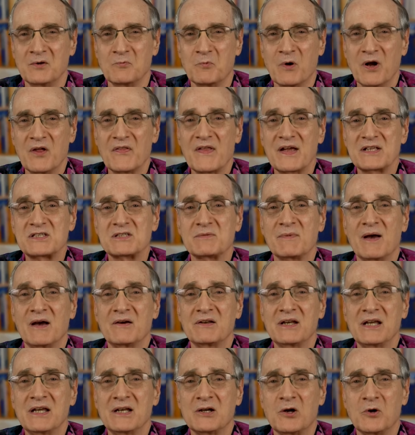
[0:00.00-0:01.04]
Well, that's
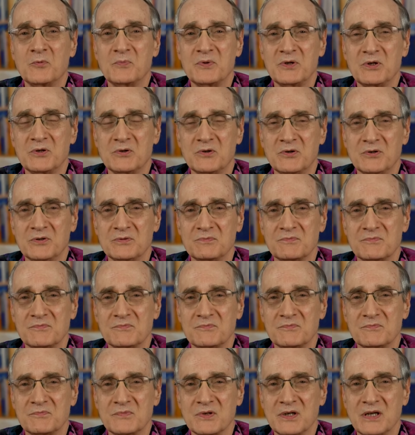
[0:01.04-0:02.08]
about it. Hope you'll
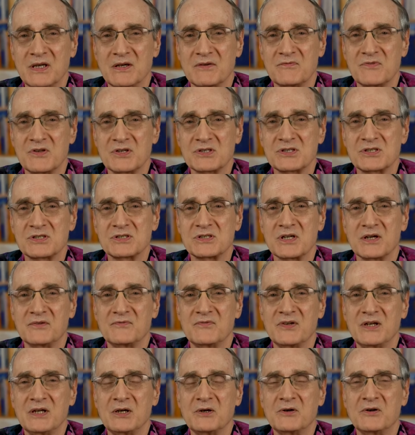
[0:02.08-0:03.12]
give this uh,
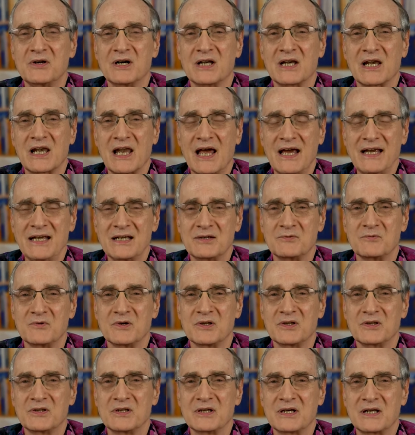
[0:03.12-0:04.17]
video a like
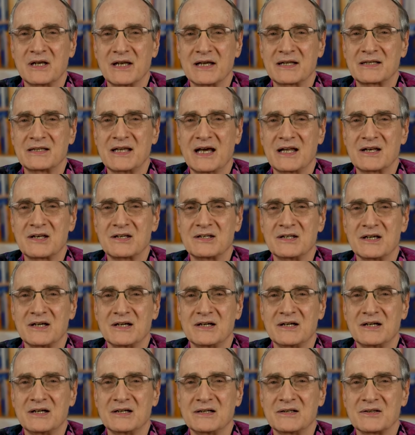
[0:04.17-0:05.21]
with click that
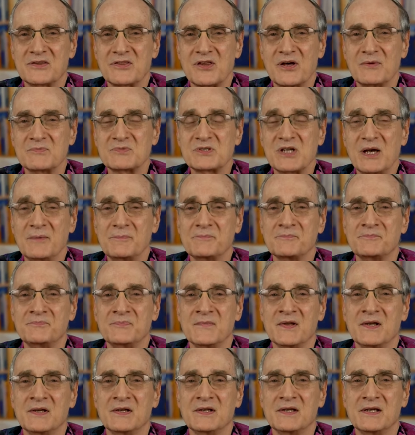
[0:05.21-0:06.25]
uh, thumbs up
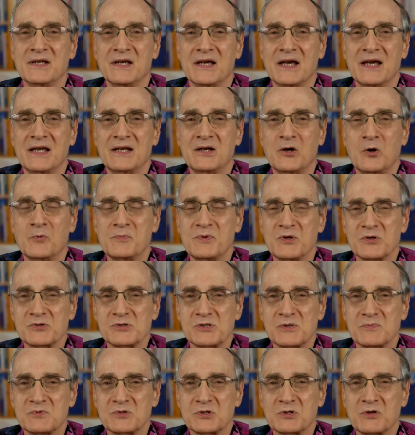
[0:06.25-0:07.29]
and hope
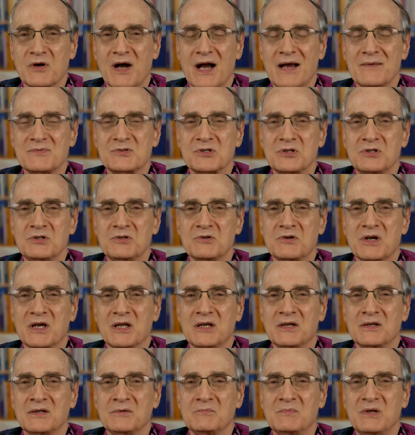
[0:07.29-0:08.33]
you'll subscribe so you
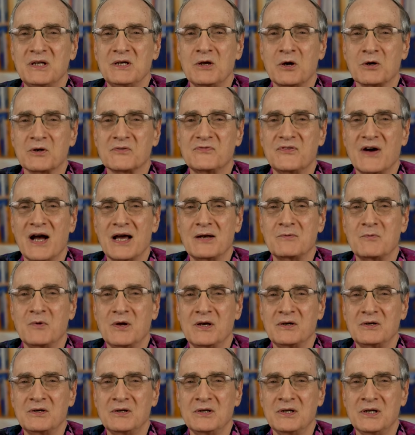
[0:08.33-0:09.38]
can be notified
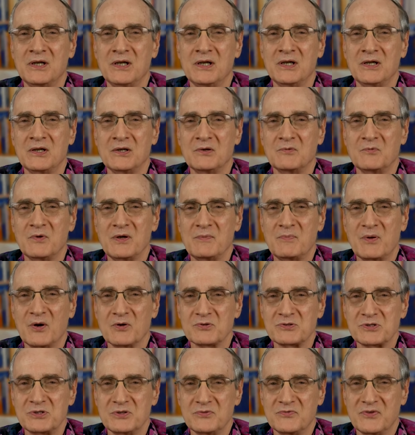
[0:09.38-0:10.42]
when we
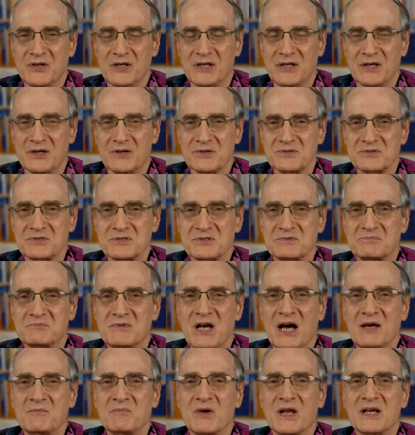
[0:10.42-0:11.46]
post new videos.
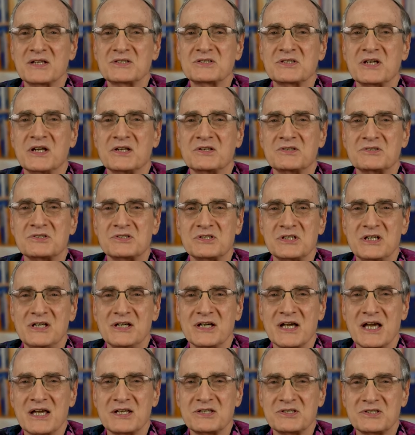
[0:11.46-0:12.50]
God bless and see
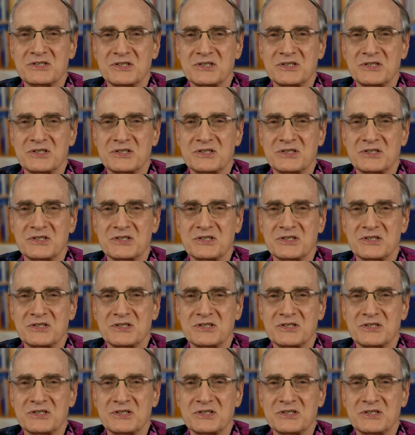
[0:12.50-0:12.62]
you again